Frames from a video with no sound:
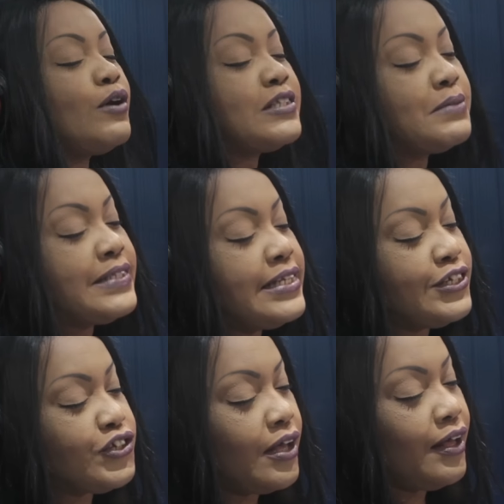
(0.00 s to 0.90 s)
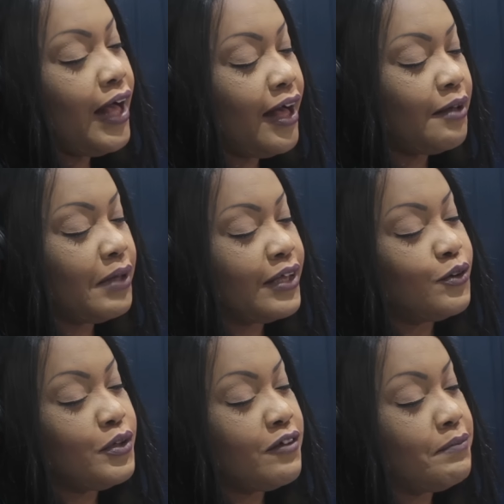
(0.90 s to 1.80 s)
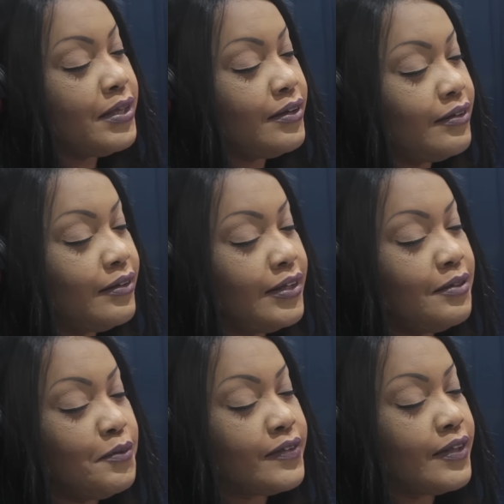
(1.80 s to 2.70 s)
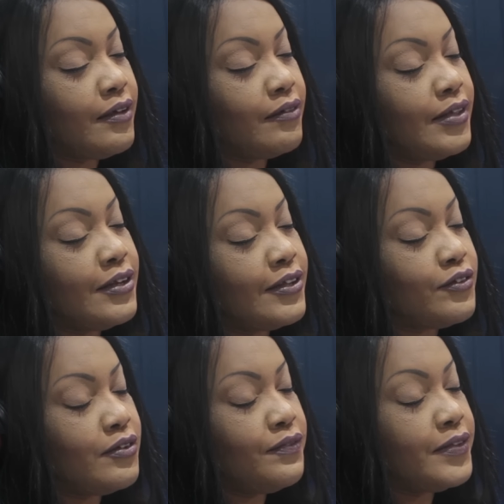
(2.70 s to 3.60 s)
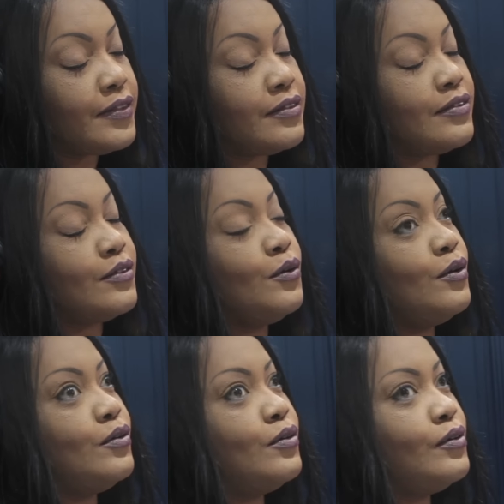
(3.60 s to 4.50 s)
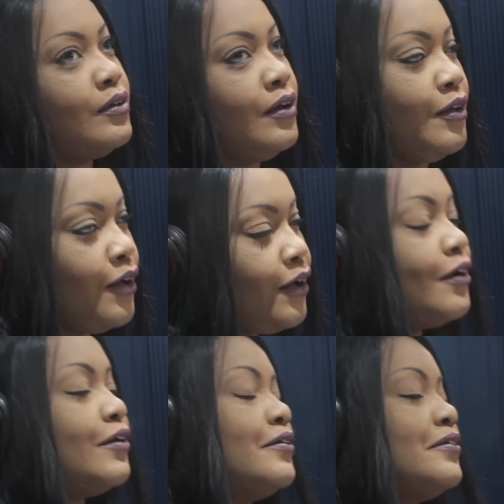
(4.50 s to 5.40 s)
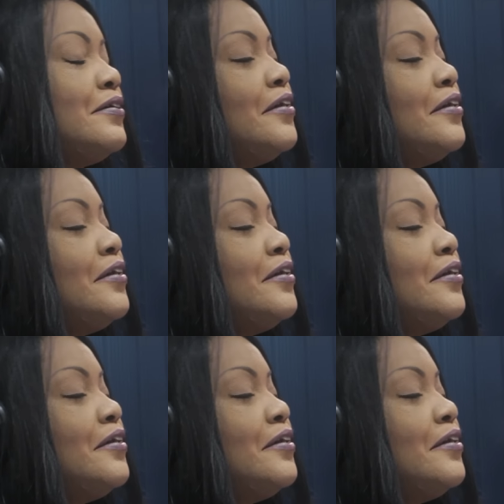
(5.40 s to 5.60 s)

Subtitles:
course, Ms. Alysha, I know you've been in the music industry for so long. Mm-hmm.